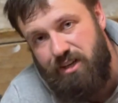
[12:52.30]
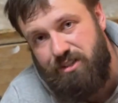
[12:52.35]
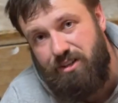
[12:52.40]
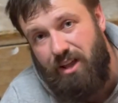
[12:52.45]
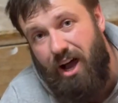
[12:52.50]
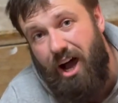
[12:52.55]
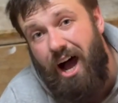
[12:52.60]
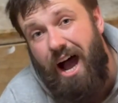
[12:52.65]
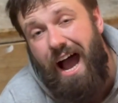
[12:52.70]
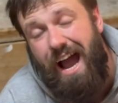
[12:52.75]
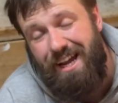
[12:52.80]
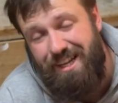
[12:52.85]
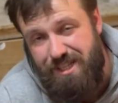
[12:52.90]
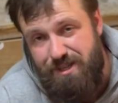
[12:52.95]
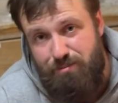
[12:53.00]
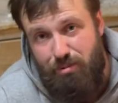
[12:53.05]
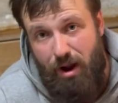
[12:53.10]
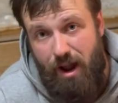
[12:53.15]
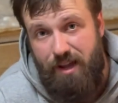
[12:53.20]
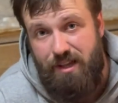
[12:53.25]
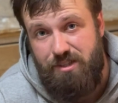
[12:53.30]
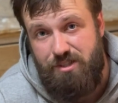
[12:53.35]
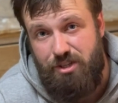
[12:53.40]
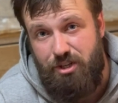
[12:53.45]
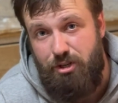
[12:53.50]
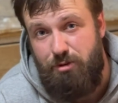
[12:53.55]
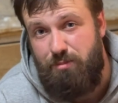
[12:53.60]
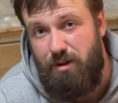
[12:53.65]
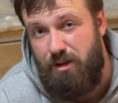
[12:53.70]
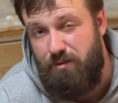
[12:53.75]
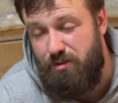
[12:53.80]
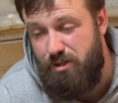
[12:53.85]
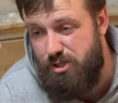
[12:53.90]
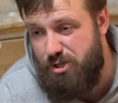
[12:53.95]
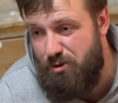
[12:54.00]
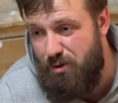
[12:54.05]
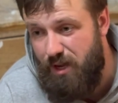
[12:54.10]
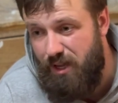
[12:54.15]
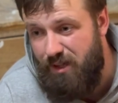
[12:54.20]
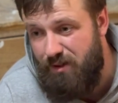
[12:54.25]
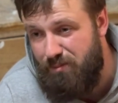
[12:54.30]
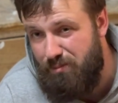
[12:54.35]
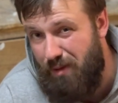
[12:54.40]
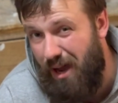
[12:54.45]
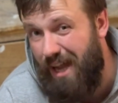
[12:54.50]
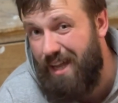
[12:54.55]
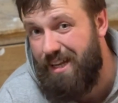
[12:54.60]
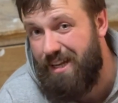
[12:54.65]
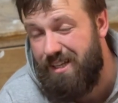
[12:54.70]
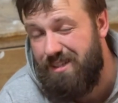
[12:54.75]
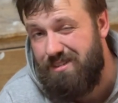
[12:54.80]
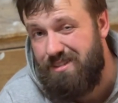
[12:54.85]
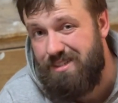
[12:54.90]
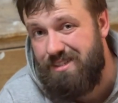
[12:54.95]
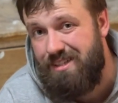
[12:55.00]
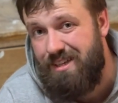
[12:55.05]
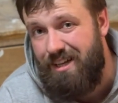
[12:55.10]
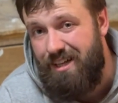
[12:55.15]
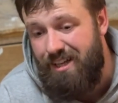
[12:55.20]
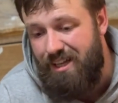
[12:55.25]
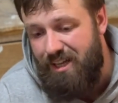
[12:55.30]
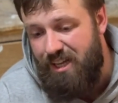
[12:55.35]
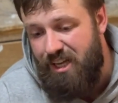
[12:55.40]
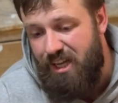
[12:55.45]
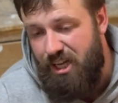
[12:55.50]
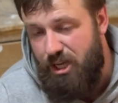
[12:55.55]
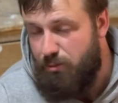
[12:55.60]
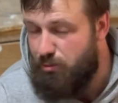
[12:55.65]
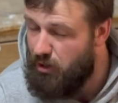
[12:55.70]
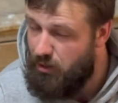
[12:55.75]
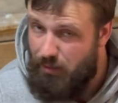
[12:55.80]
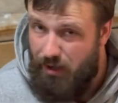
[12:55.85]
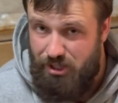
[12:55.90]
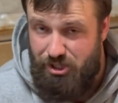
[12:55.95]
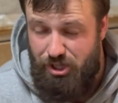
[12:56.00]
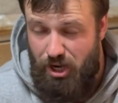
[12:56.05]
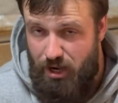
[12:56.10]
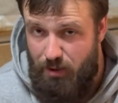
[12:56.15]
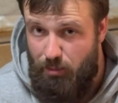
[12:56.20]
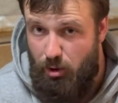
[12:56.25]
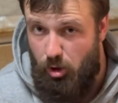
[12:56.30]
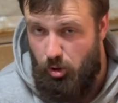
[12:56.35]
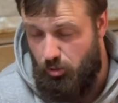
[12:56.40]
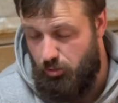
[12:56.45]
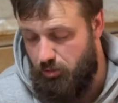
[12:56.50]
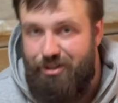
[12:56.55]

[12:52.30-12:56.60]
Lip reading: I hate to break it to you, but if you're doing maintenance, pretty much need them all.